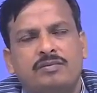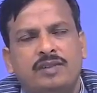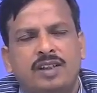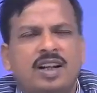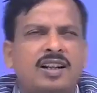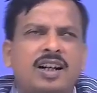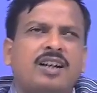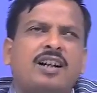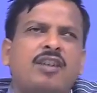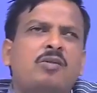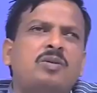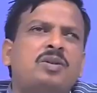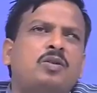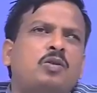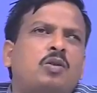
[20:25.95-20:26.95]
then that cannot
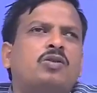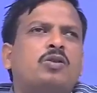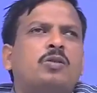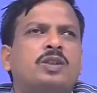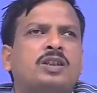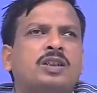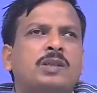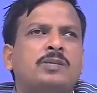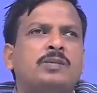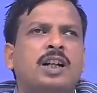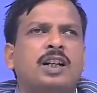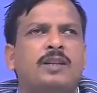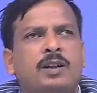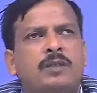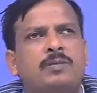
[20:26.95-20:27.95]
be a course objective,
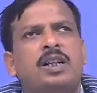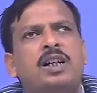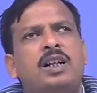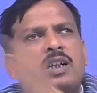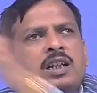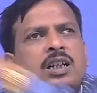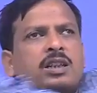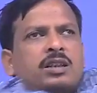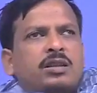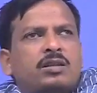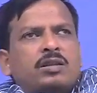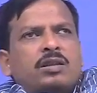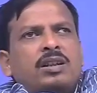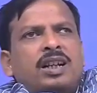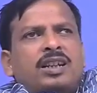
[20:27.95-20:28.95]
that may be a
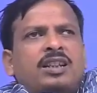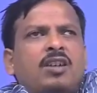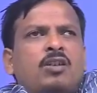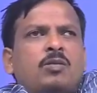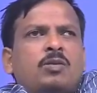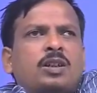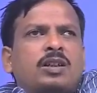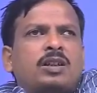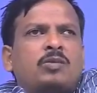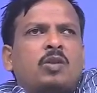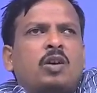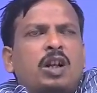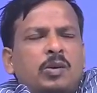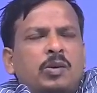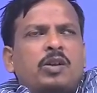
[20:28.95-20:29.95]
lecture objective
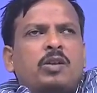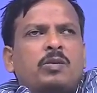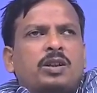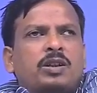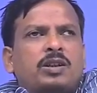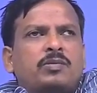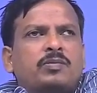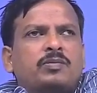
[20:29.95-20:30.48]
or unit objective.